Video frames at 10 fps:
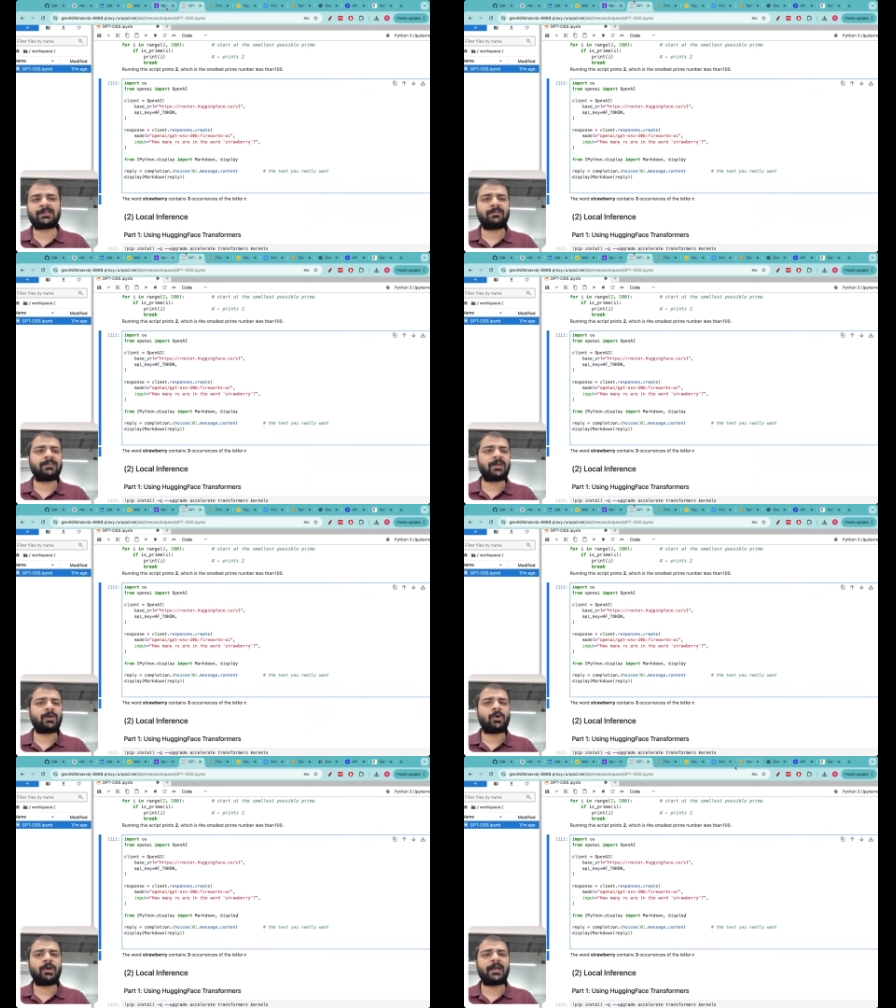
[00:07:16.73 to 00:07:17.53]

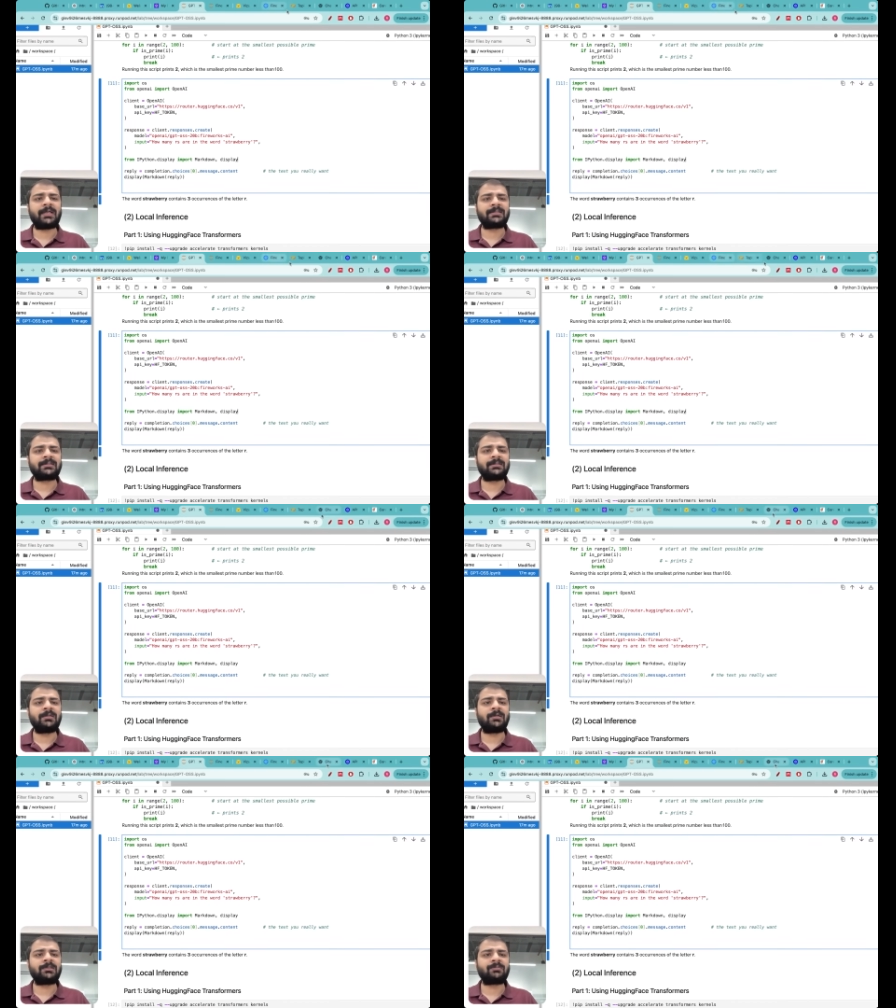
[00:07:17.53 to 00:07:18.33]
something called as
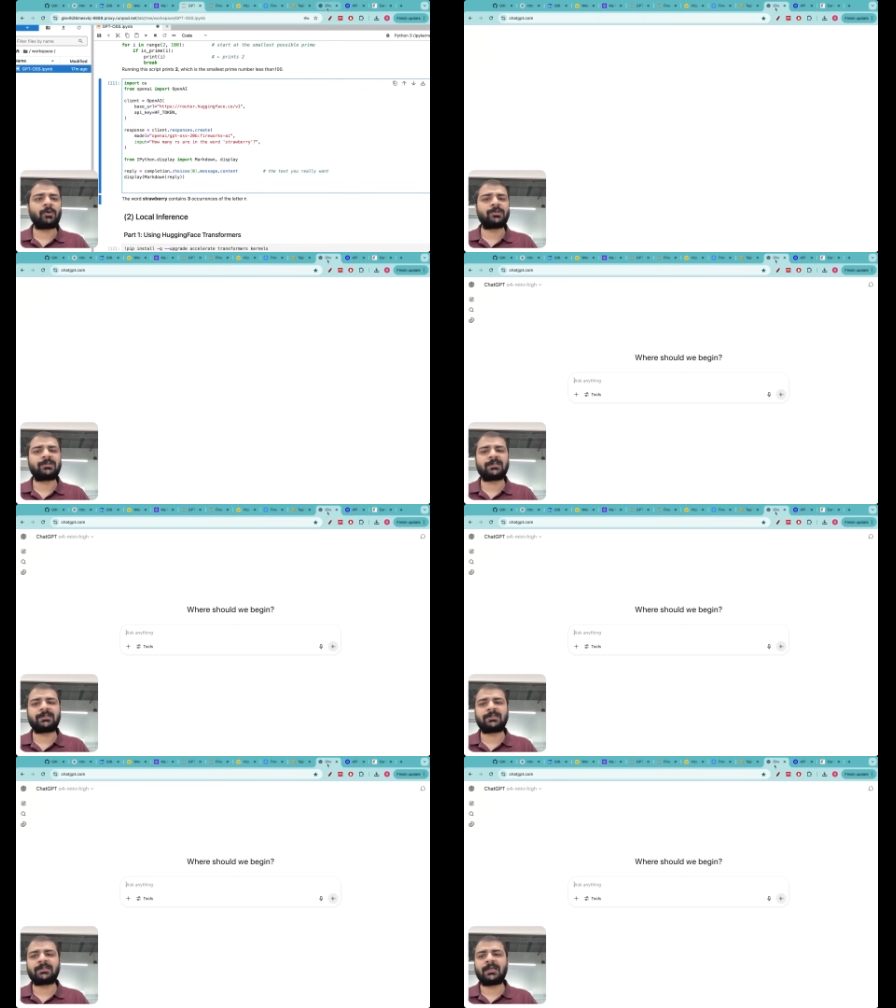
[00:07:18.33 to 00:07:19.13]
the
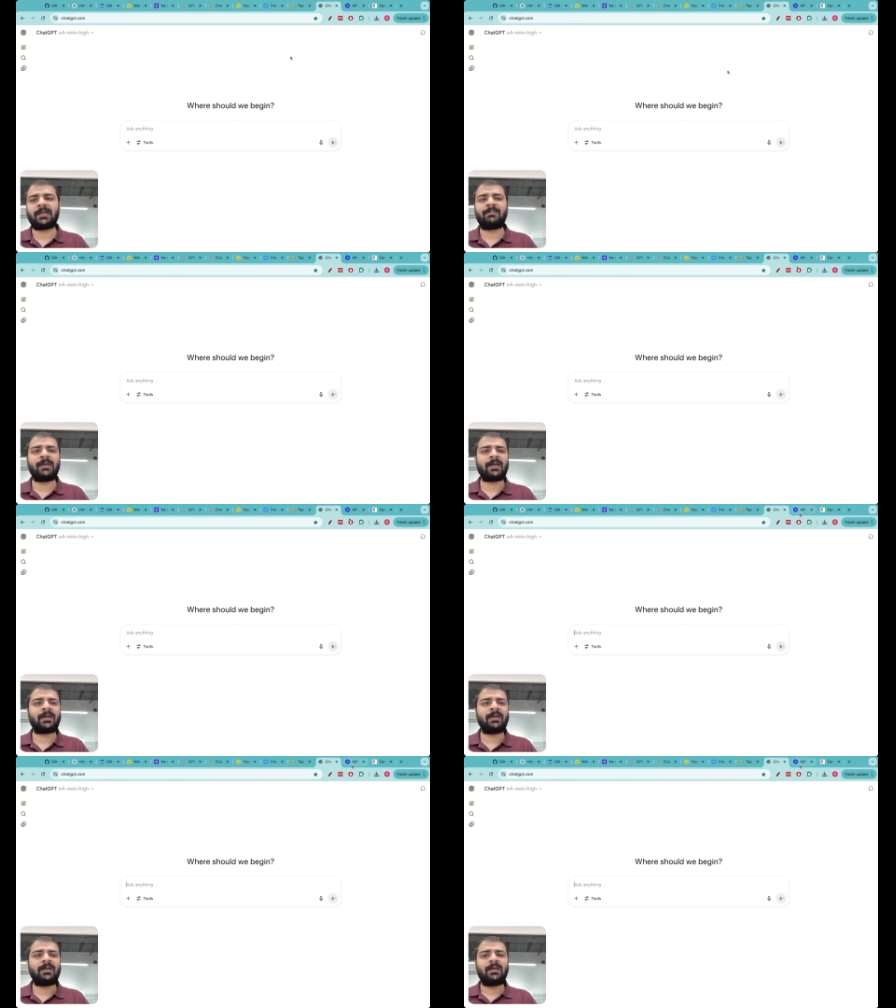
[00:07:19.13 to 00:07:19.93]
responses API.
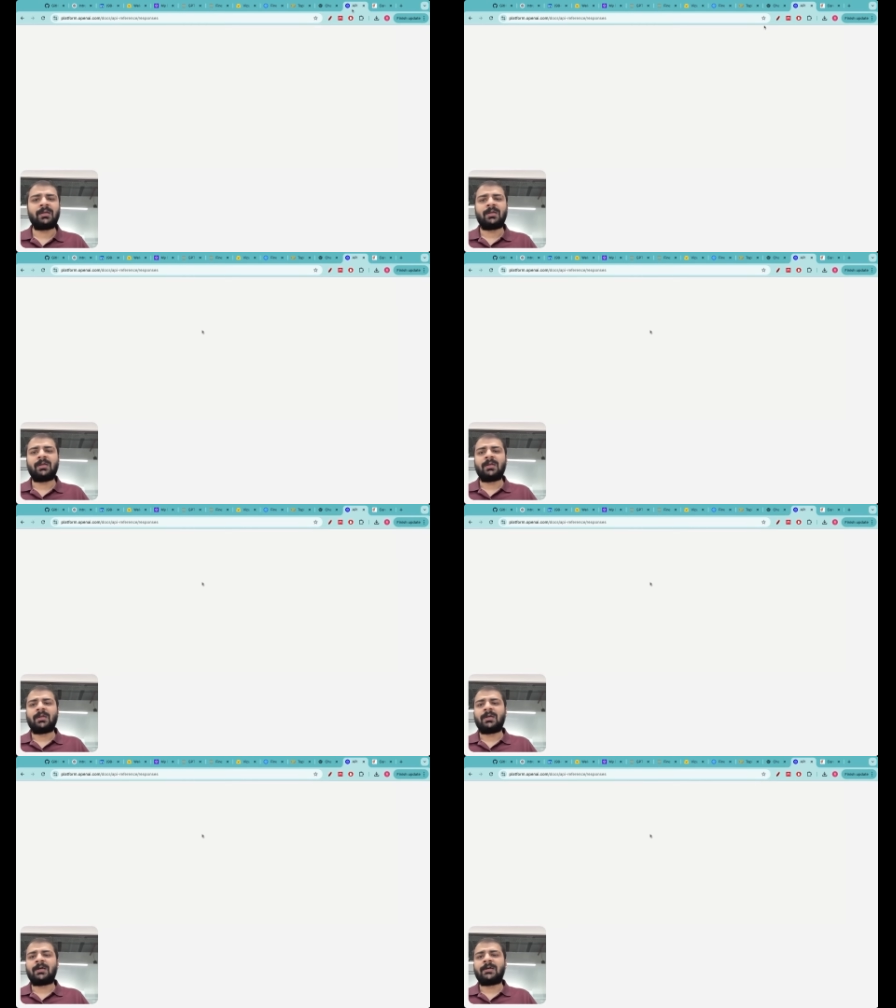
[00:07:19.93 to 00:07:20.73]

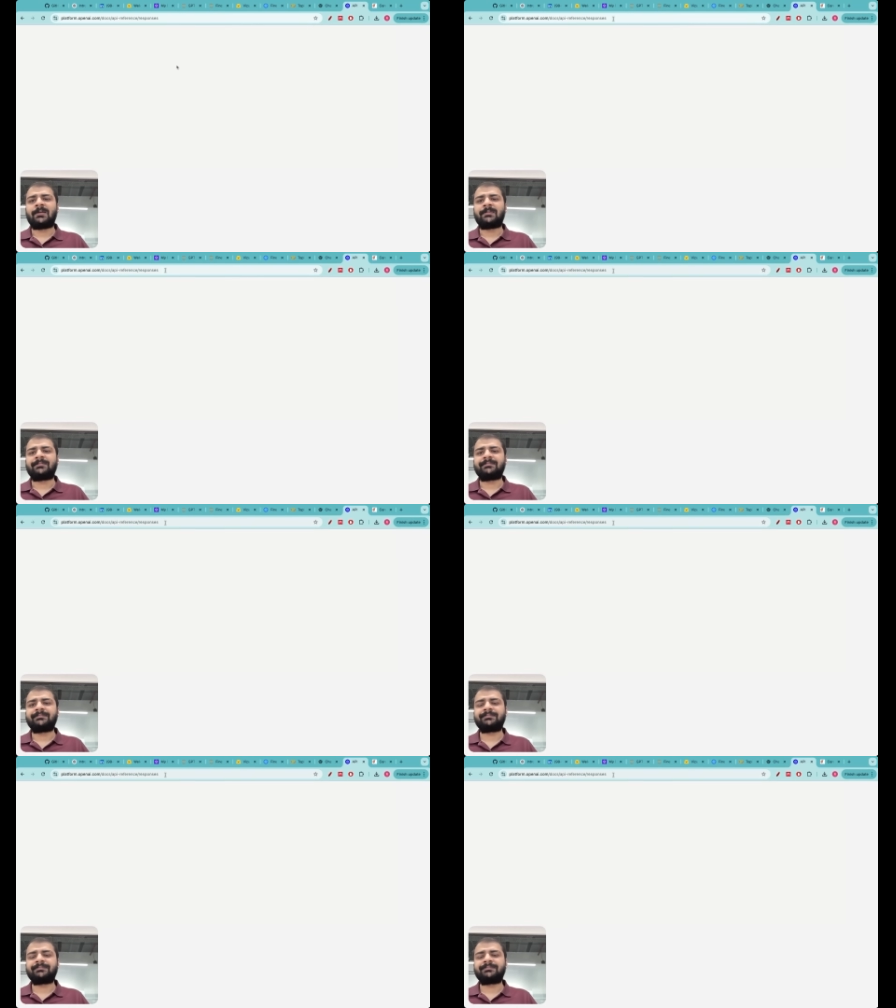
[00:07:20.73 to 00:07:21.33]
Um,